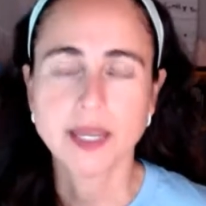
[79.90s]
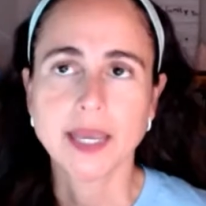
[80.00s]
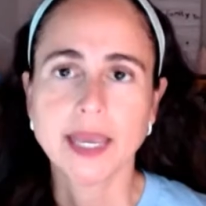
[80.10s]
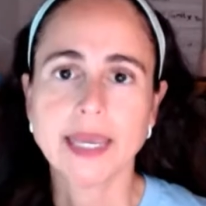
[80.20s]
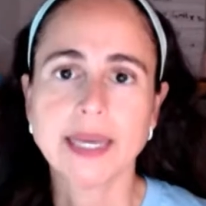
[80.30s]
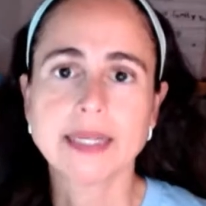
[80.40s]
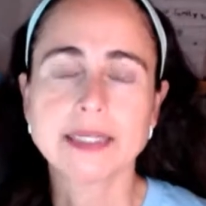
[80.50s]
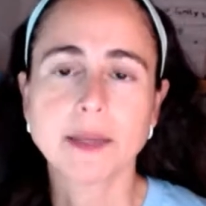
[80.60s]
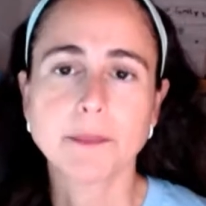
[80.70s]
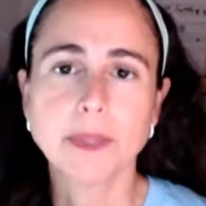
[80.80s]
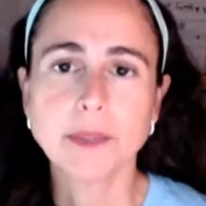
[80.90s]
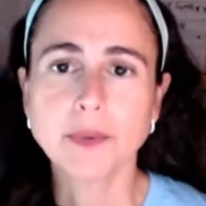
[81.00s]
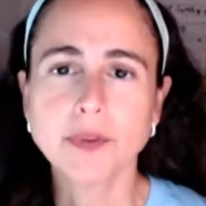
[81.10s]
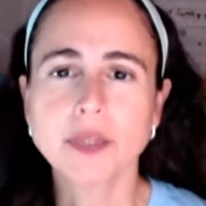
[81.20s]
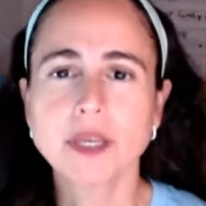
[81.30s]
And people
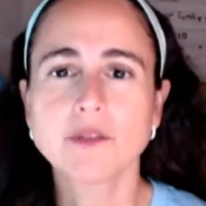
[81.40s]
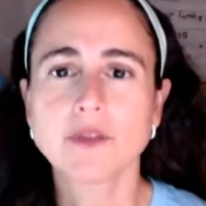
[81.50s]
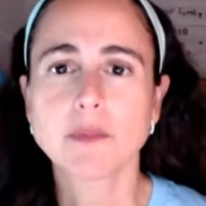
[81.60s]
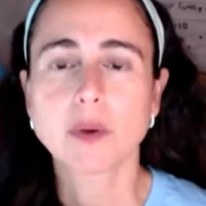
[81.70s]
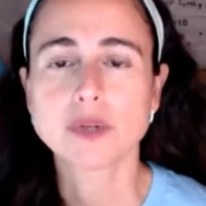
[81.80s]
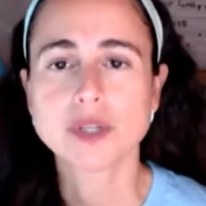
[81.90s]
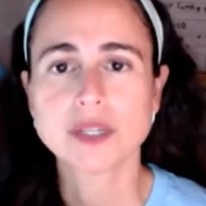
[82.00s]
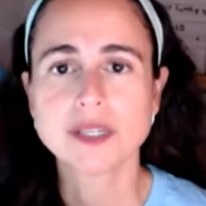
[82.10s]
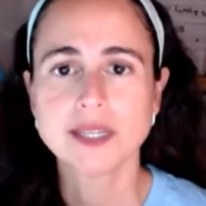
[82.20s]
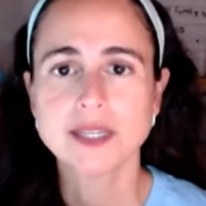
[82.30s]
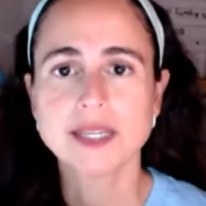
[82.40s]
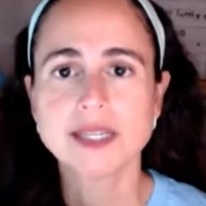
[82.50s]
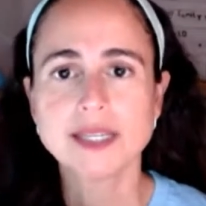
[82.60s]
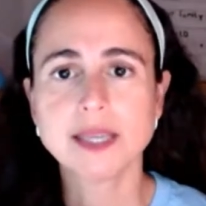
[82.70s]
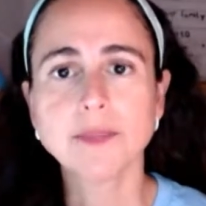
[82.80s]
think of emotions and they
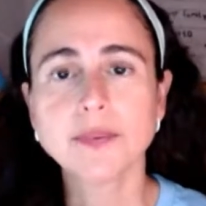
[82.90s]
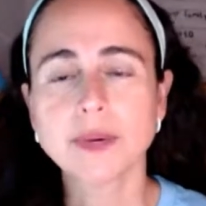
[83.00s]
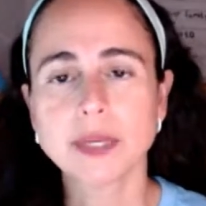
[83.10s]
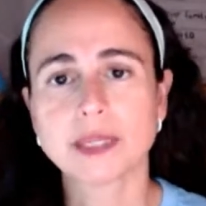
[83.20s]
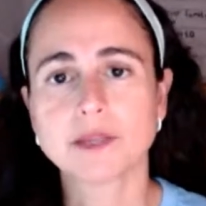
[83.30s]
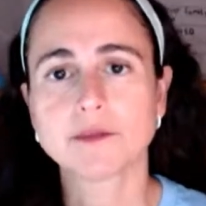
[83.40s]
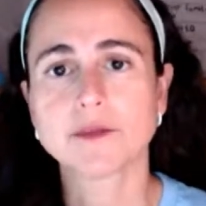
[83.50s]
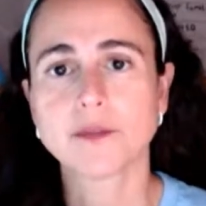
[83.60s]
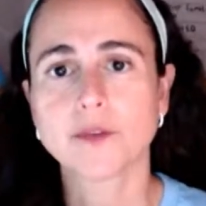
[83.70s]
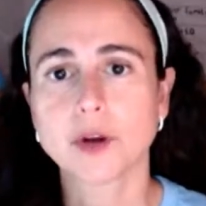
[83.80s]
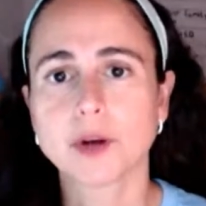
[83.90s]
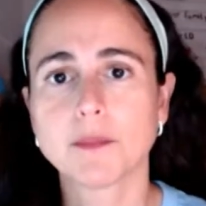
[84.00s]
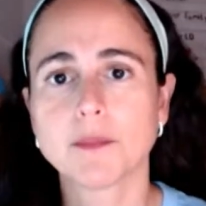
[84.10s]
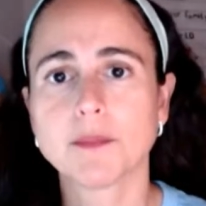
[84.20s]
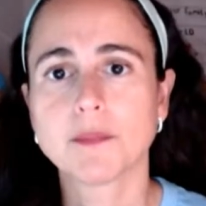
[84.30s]
separate them
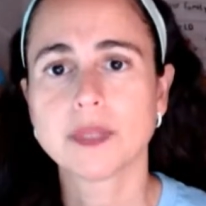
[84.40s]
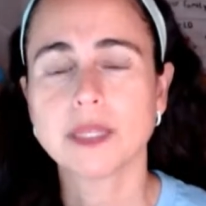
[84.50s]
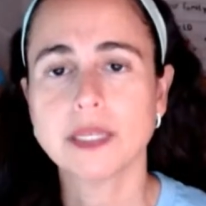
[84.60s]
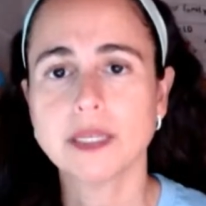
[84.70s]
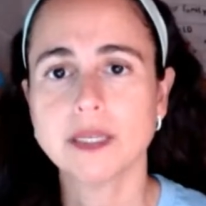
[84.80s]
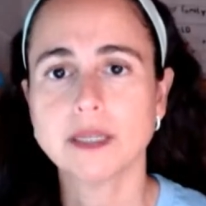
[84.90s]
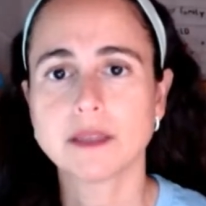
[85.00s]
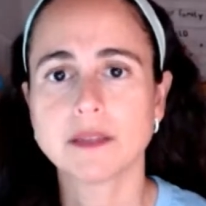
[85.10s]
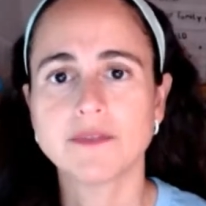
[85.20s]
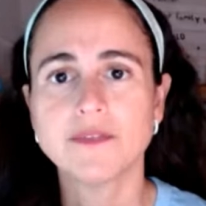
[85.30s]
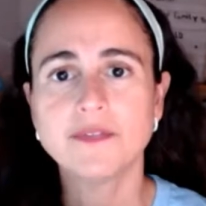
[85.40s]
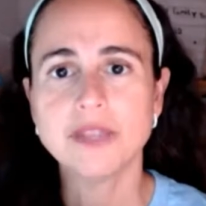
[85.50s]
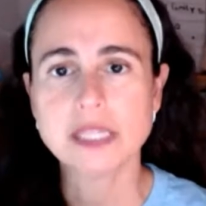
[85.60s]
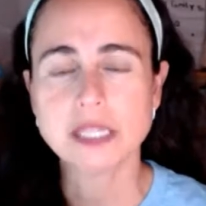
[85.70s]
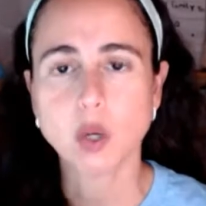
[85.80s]
from the
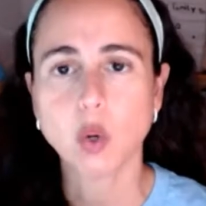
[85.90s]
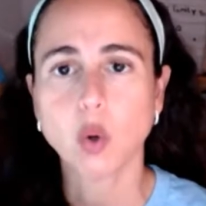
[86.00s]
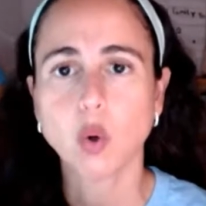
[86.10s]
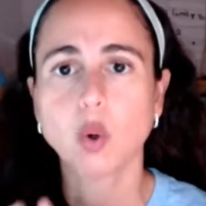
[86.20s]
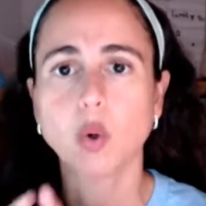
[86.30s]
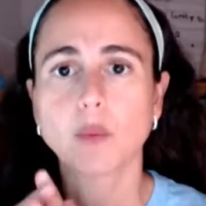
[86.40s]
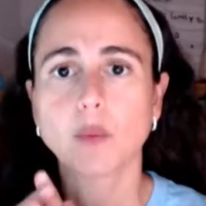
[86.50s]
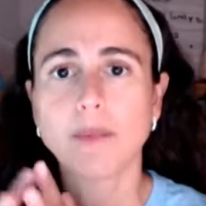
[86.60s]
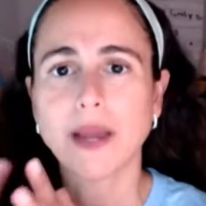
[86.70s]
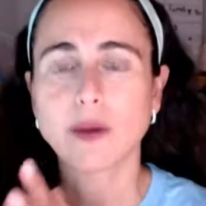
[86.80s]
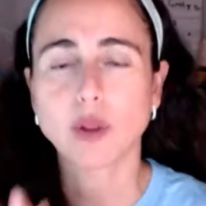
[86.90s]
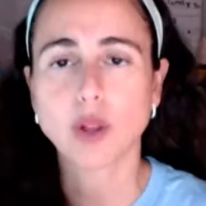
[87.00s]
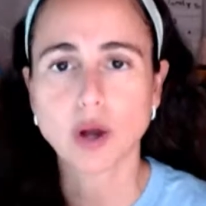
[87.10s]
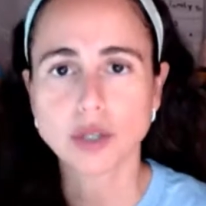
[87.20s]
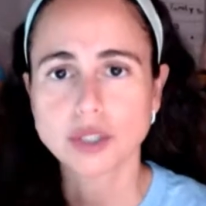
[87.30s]
physical,
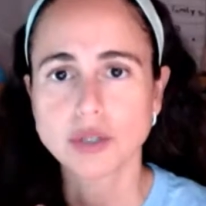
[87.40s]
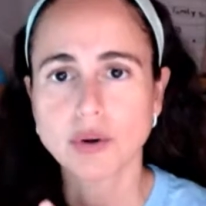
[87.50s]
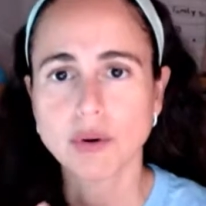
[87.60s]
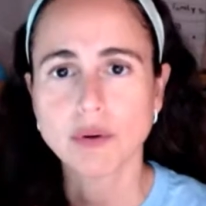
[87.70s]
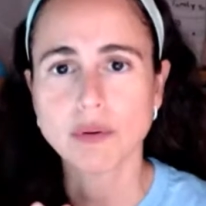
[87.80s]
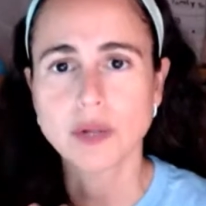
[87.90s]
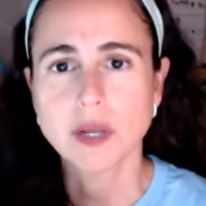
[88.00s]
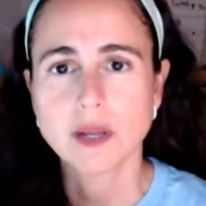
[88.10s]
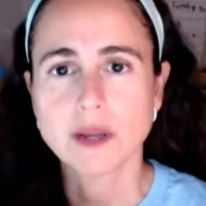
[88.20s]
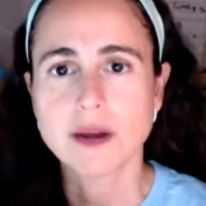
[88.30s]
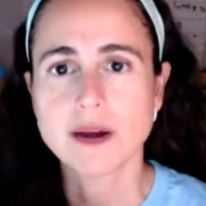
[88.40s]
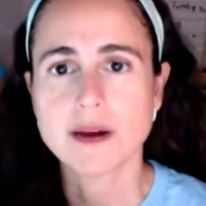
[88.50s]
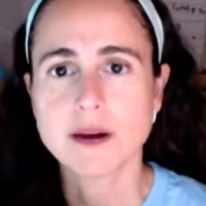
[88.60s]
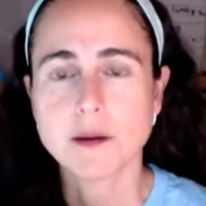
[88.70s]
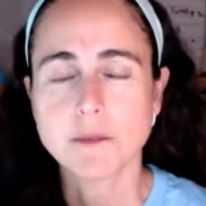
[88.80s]
biological
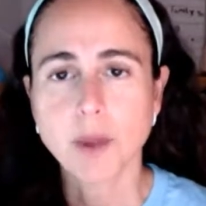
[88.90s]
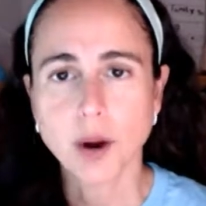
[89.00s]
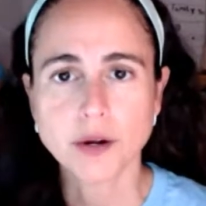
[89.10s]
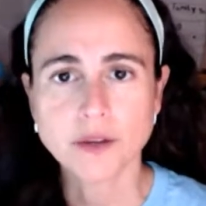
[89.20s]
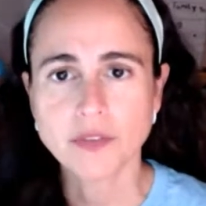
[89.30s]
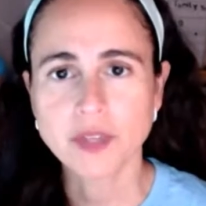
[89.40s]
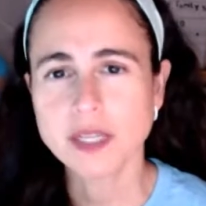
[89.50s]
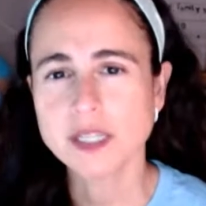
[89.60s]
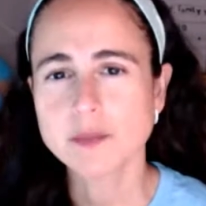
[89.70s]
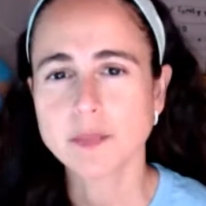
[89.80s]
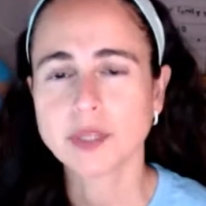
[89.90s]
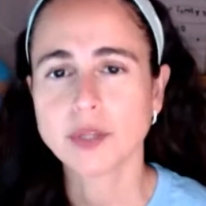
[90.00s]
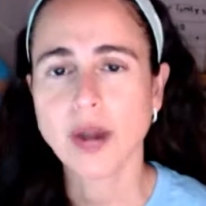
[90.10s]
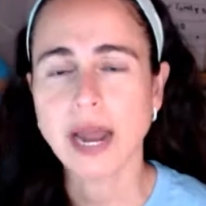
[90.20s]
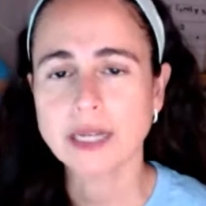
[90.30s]
part of things, but
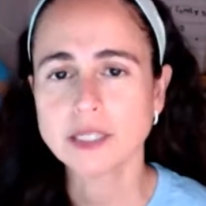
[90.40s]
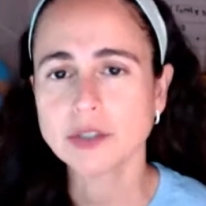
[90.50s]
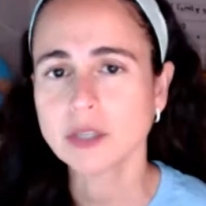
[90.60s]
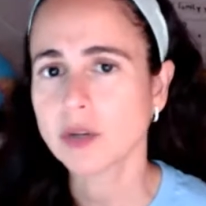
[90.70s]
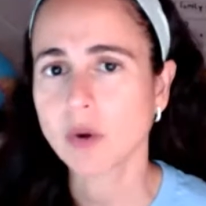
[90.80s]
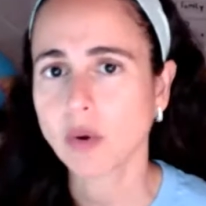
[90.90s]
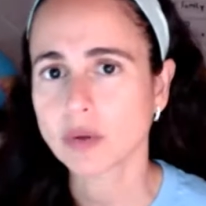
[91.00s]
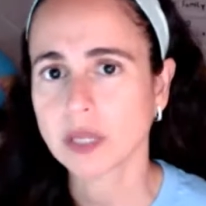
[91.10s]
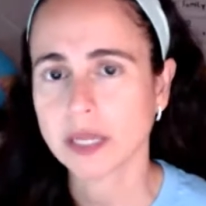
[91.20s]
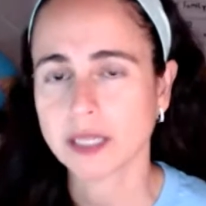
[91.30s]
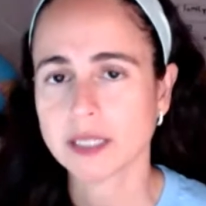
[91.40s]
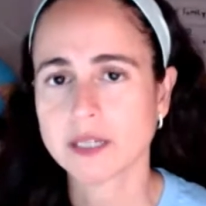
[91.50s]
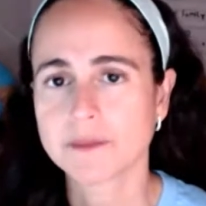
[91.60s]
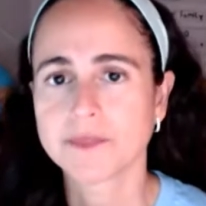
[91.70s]
they're actually all linked.